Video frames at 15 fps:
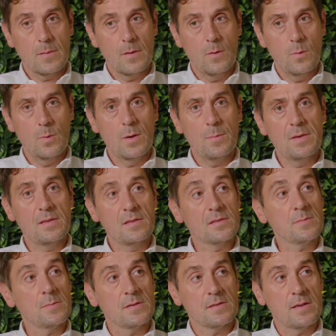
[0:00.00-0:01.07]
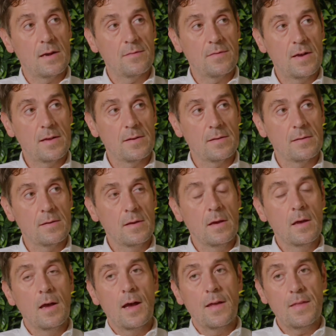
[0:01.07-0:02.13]
Or will it be dismissed out of hand?
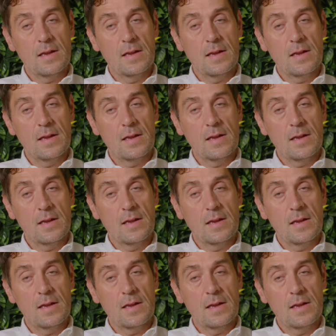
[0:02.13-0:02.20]
And